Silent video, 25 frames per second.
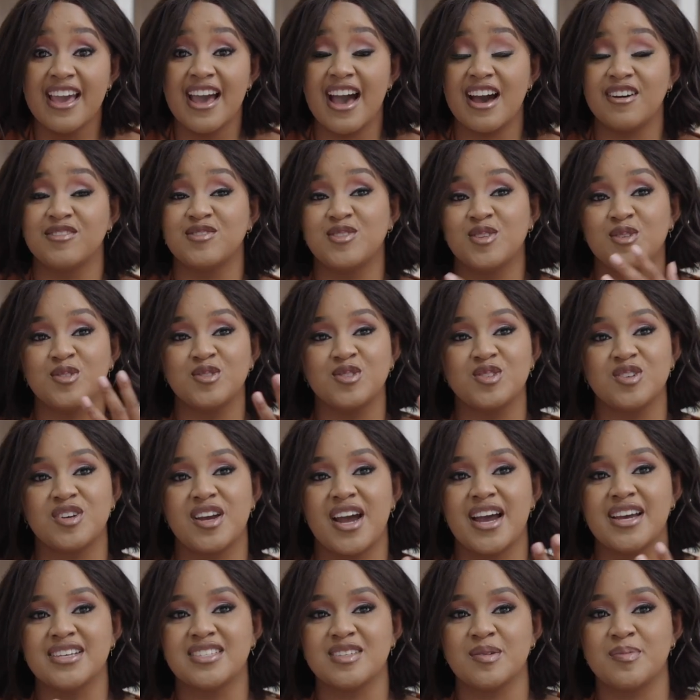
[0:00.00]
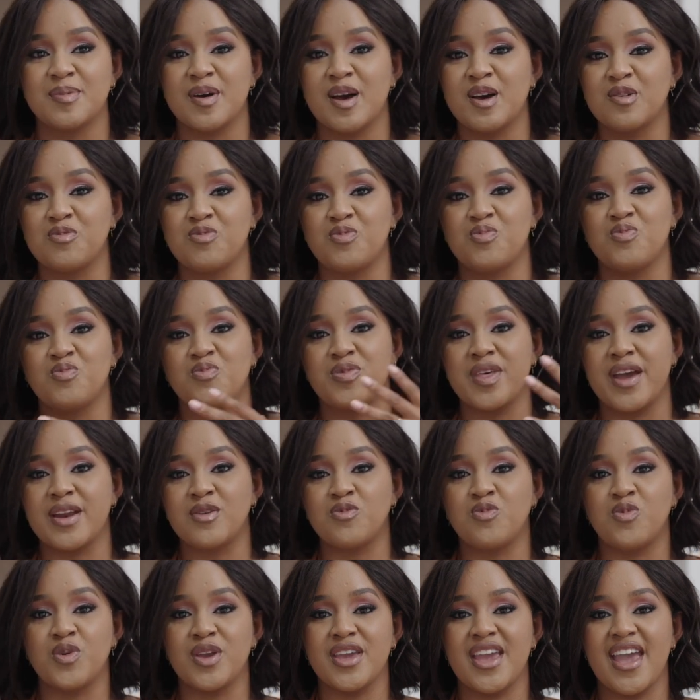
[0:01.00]
I've told you guys about
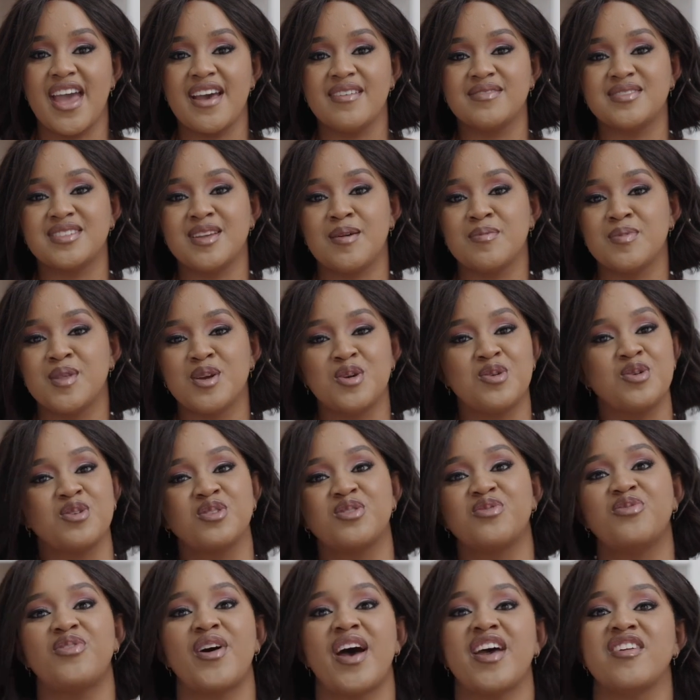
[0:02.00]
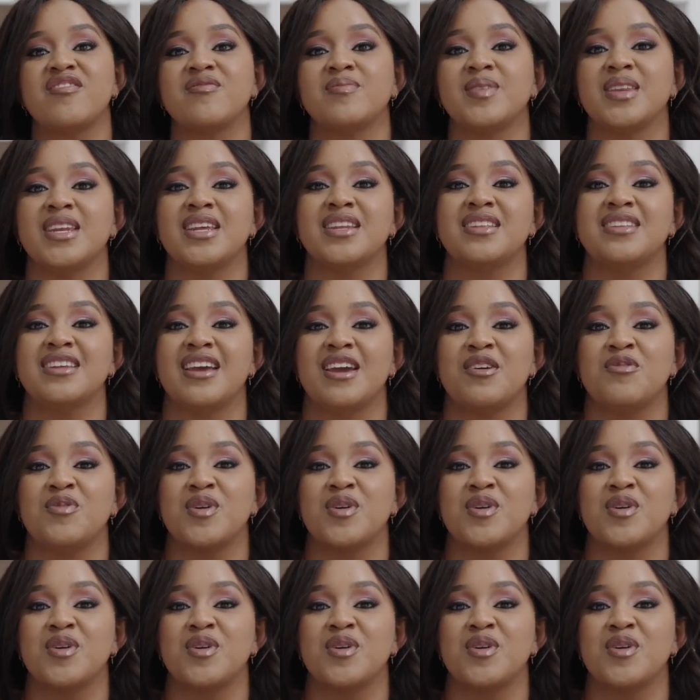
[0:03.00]
that we have something called 5-minute day,